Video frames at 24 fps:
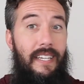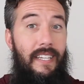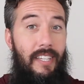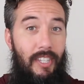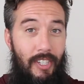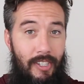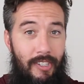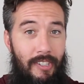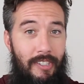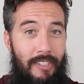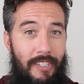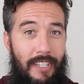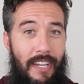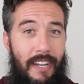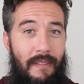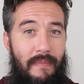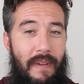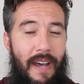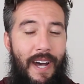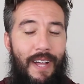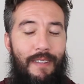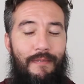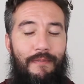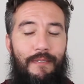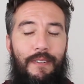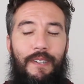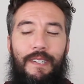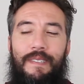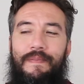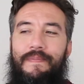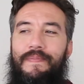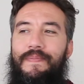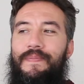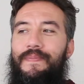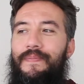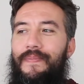You just said a
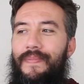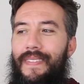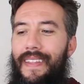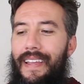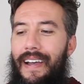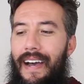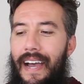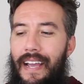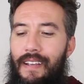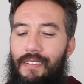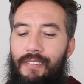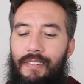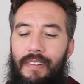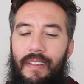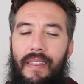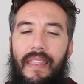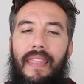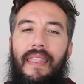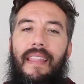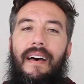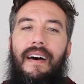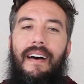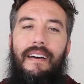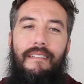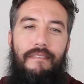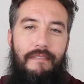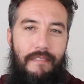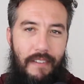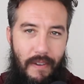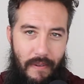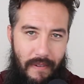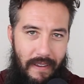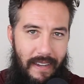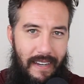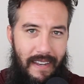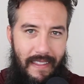mouthful. I used to love
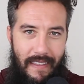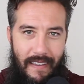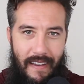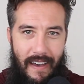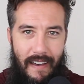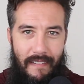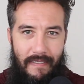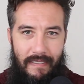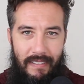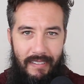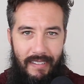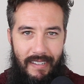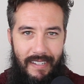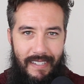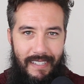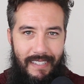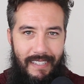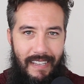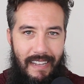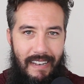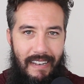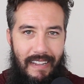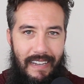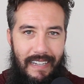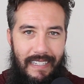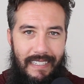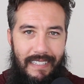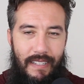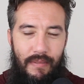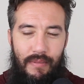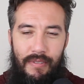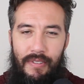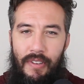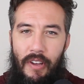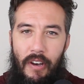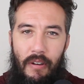going into the office on Sundays.
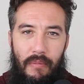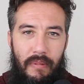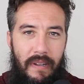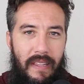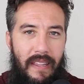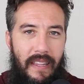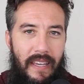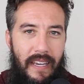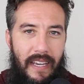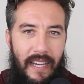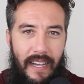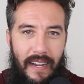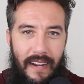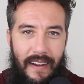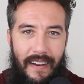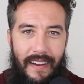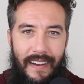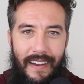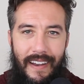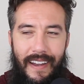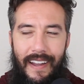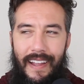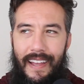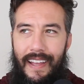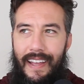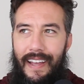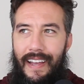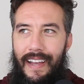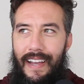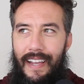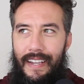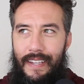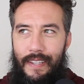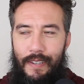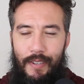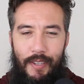There's nobody there.
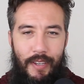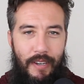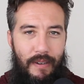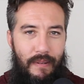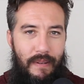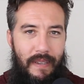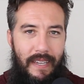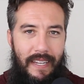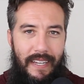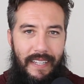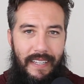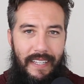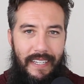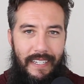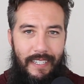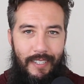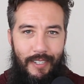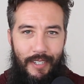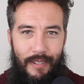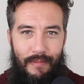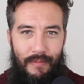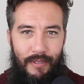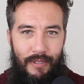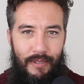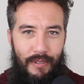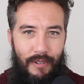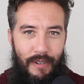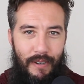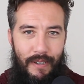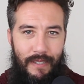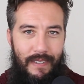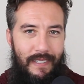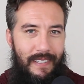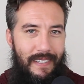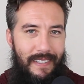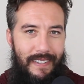I can go in like gym
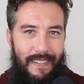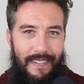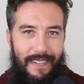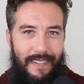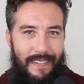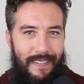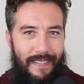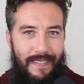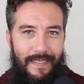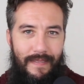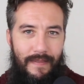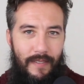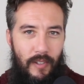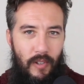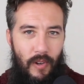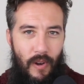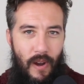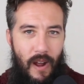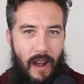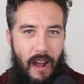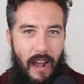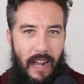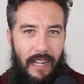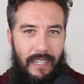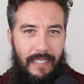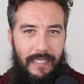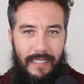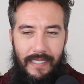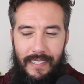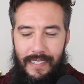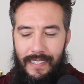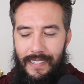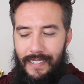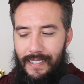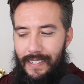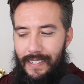shorts and
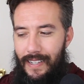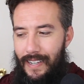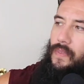Crocs.